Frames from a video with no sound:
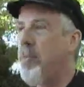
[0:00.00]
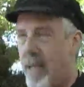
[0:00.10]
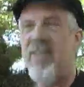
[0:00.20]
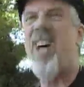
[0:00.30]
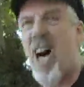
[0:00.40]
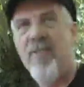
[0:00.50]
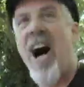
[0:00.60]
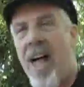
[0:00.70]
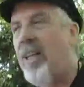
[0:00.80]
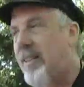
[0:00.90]
means
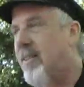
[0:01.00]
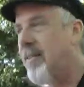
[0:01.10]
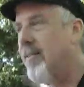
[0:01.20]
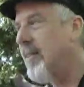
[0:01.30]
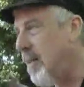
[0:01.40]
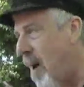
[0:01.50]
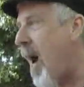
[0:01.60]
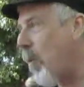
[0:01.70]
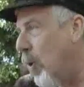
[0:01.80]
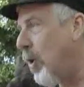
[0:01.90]
nonviolence in
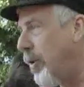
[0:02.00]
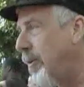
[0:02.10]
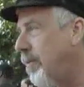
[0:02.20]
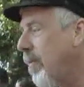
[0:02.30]
my world.